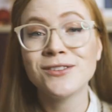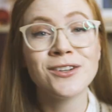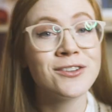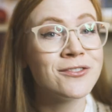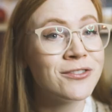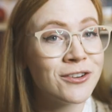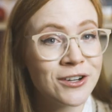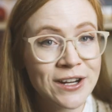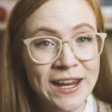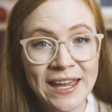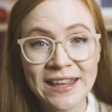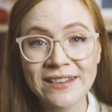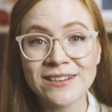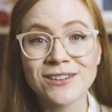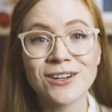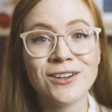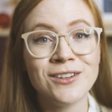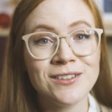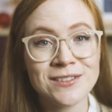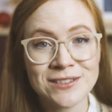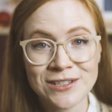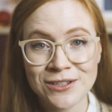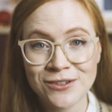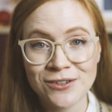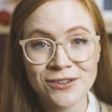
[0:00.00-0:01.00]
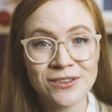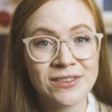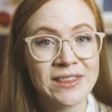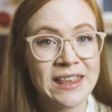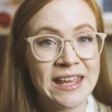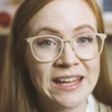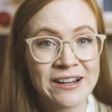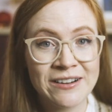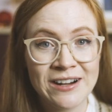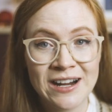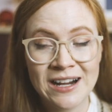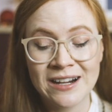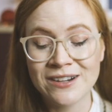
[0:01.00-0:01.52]
Don't forget, also,
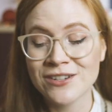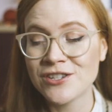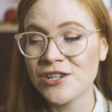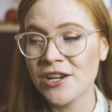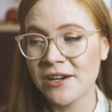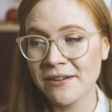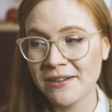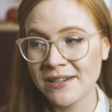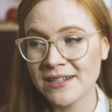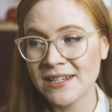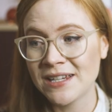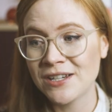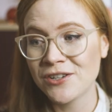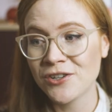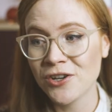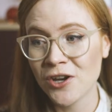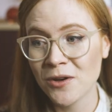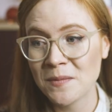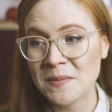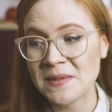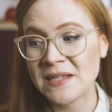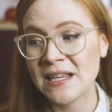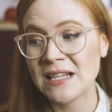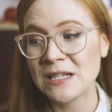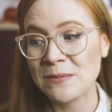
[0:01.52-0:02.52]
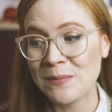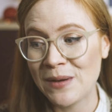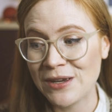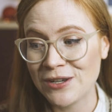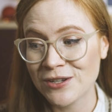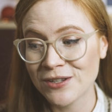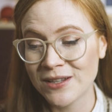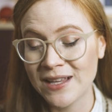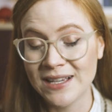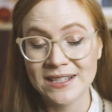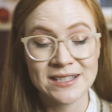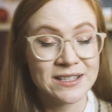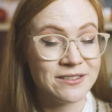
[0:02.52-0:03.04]
there are charity shops that
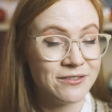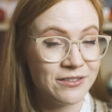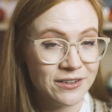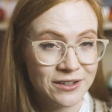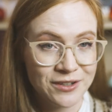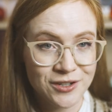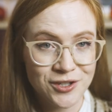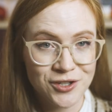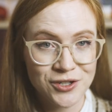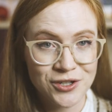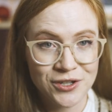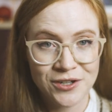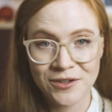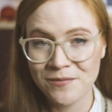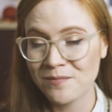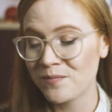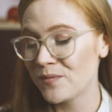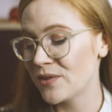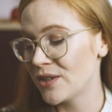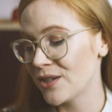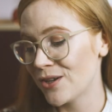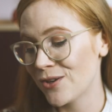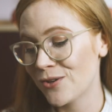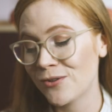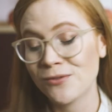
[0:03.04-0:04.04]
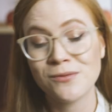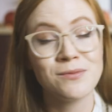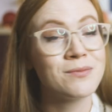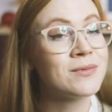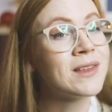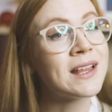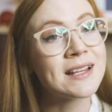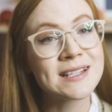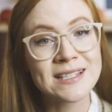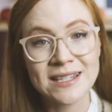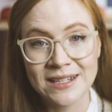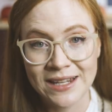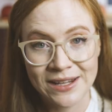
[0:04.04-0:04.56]
specialize in furniture, so
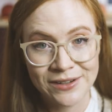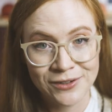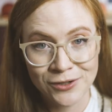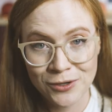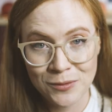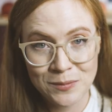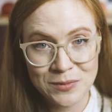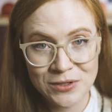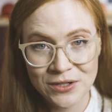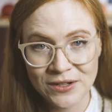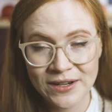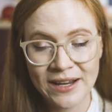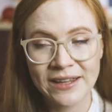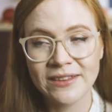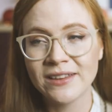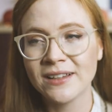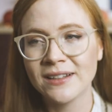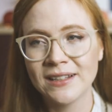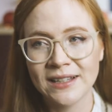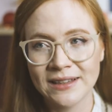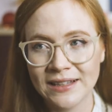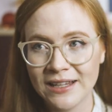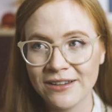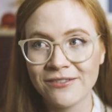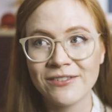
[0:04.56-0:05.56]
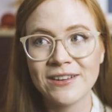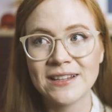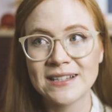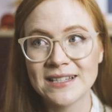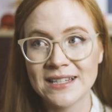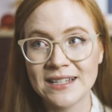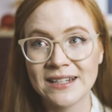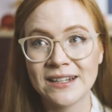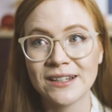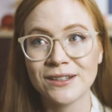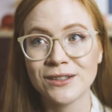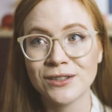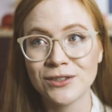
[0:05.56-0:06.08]
that's another option. I think that if it's
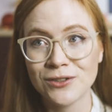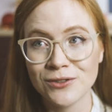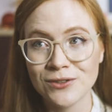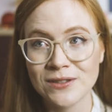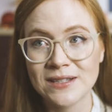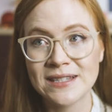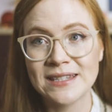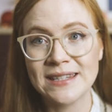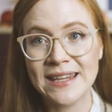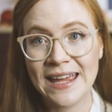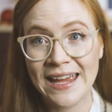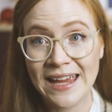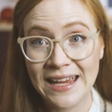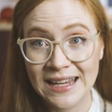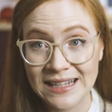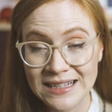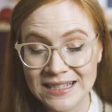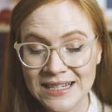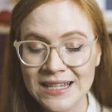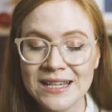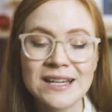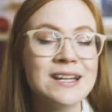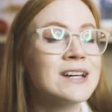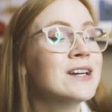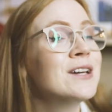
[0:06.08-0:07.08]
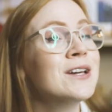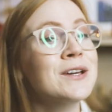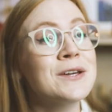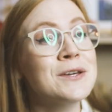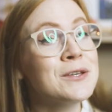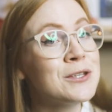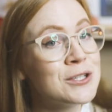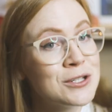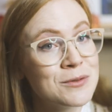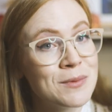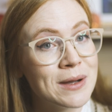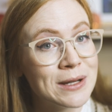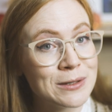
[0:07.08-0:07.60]
in a good state,
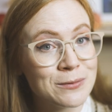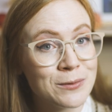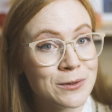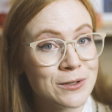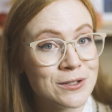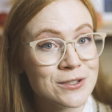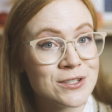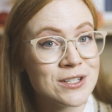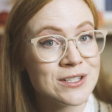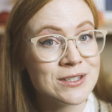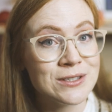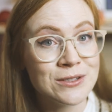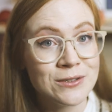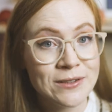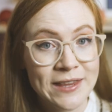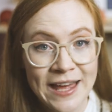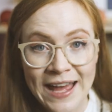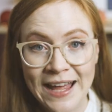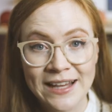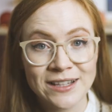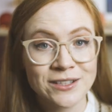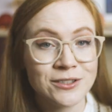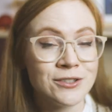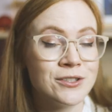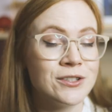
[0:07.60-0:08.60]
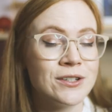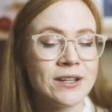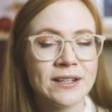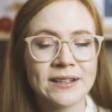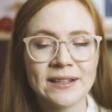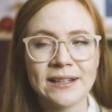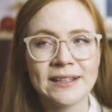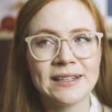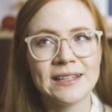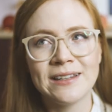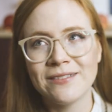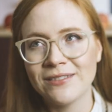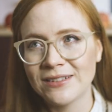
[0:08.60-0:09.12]
you might want to just do that, or you can
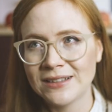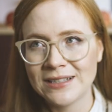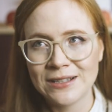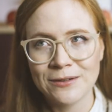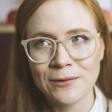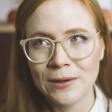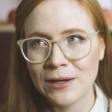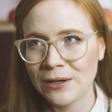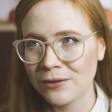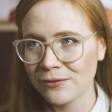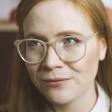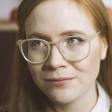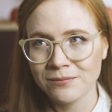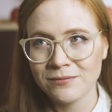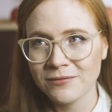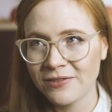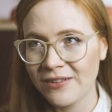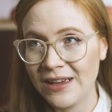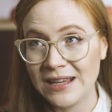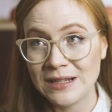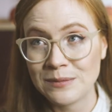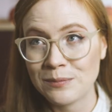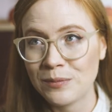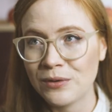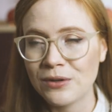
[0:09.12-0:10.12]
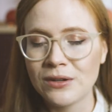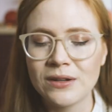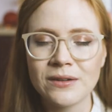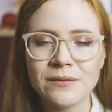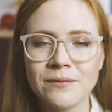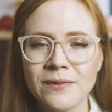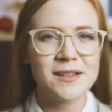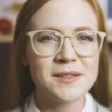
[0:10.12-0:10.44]
like give it away on Facebook.